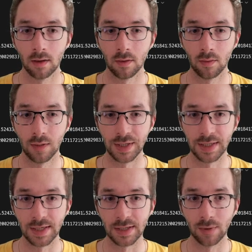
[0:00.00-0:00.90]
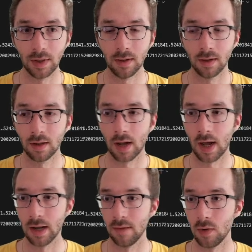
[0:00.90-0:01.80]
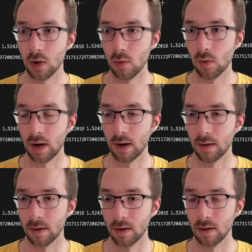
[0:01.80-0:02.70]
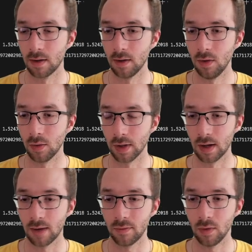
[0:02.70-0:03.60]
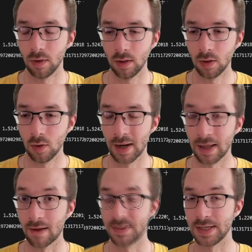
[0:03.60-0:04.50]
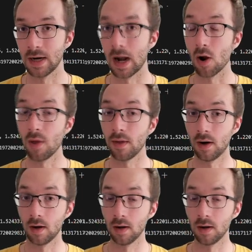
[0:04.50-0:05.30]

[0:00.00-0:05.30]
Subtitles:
which is this one. And if you were looking carefully, you might have seen another